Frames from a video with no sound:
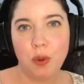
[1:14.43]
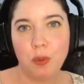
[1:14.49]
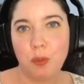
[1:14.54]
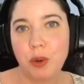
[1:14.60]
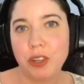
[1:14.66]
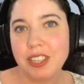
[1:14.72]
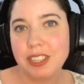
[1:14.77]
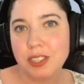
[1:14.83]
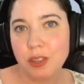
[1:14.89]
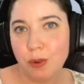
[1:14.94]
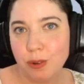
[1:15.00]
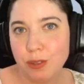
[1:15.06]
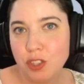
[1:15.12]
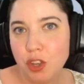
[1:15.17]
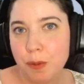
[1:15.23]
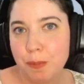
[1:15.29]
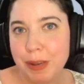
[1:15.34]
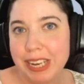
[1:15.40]
What this
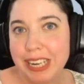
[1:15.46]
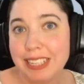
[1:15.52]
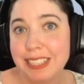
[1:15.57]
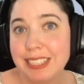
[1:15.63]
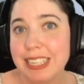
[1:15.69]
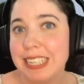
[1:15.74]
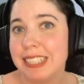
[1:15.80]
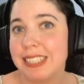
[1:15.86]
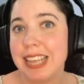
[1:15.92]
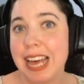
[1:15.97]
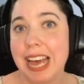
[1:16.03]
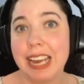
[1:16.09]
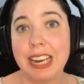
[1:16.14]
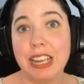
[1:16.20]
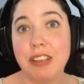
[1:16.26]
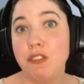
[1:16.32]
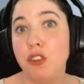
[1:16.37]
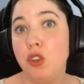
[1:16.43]
also means is that
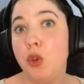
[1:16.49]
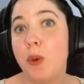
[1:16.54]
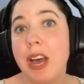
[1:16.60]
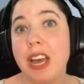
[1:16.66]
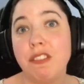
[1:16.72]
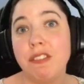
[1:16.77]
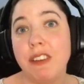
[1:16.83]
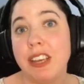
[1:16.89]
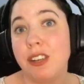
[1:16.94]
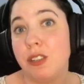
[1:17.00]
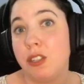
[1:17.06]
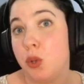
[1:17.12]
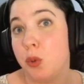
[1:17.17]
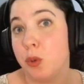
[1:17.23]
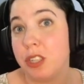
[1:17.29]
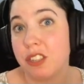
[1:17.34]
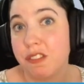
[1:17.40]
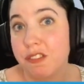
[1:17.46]
if you add Veil
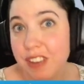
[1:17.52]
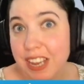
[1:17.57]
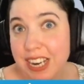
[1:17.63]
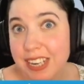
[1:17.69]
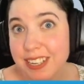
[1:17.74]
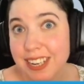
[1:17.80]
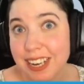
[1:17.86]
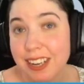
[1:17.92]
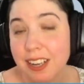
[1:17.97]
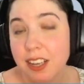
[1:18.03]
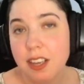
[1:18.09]
to a defender,